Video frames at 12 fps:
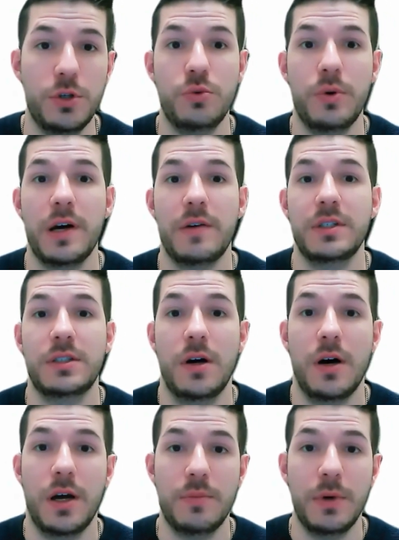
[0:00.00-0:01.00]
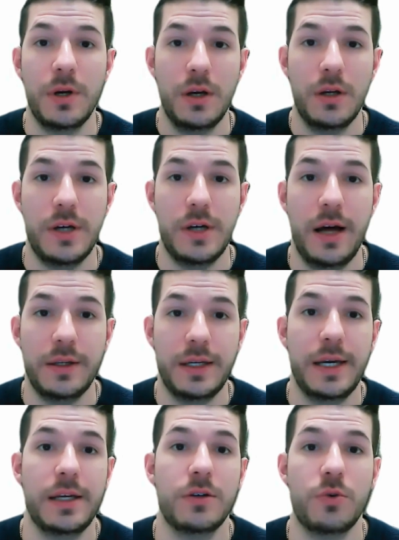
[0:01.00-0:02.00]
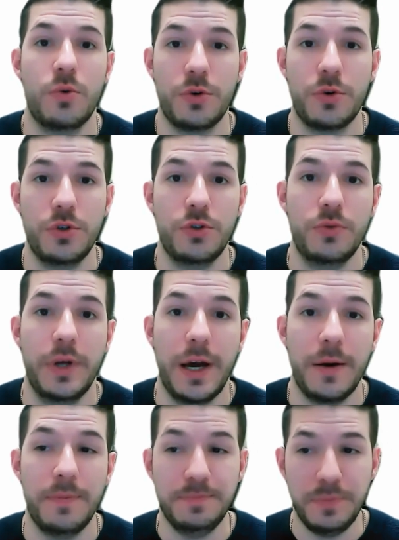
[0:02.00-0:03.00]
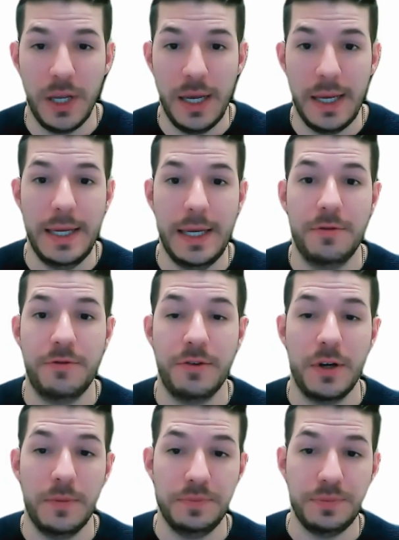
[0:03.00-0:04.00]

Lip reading: Do you have the time to allocate in order to do that? If